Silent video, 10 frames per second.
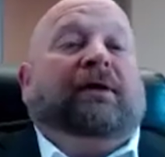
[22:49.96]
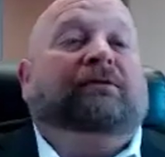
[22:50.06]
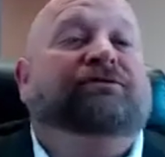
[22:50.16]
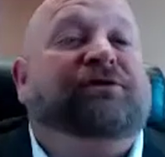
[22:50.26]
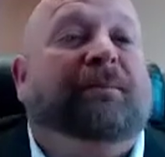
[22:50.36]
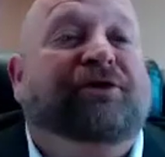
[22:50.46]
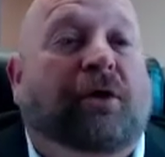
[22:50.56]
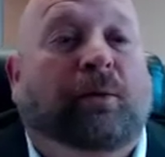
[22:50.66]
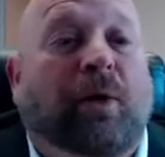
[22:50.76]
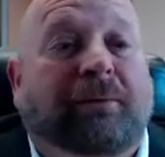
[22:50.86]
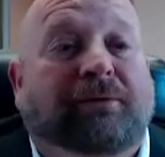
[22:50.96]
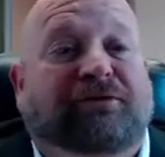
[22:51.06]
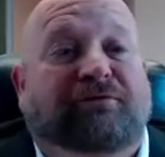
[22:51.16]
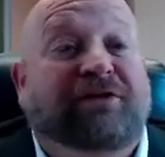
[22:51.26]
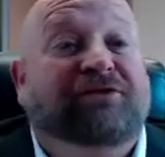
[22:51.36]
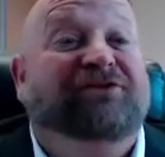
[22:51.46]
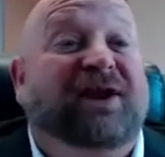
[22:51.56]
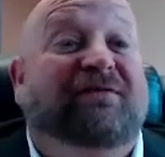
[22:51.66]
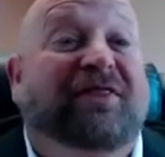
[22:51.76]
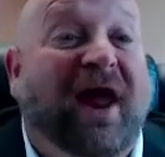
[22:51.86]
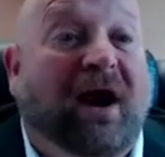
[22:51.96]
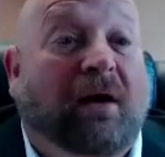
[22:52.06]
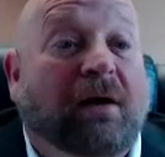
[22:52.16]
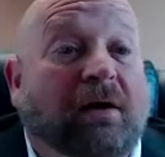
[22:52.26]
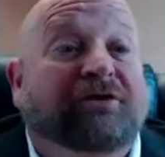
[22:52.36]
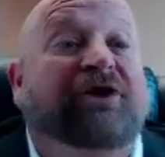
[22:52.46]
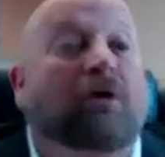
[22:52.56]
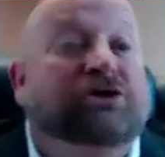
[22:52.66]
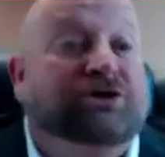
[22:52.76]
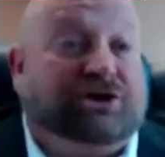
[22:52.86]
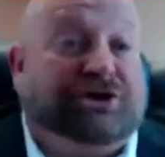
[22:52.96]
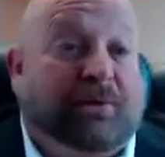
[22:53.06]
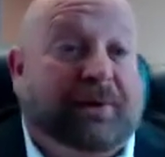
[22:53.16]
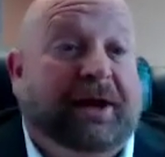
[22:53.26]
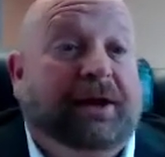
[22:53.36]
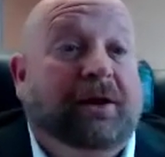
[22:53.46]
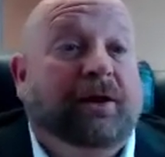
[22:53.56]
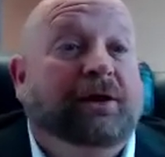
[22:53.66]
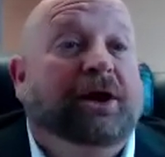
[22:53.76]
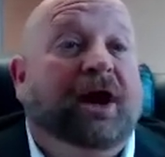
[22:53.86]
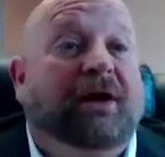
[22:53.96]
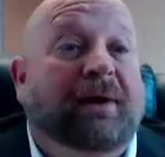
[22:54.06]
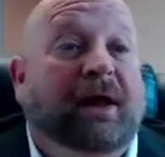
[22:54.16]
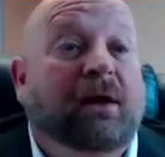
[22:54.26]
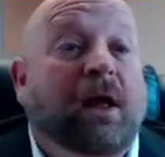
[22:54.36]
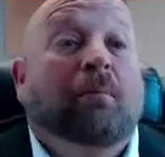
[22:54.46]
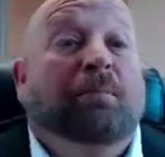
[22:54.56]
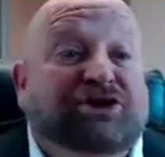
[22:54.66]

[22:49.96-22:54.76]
some of Tony Robbins' events, he's not even there. His coaches are doing it. You know what I mean? Would you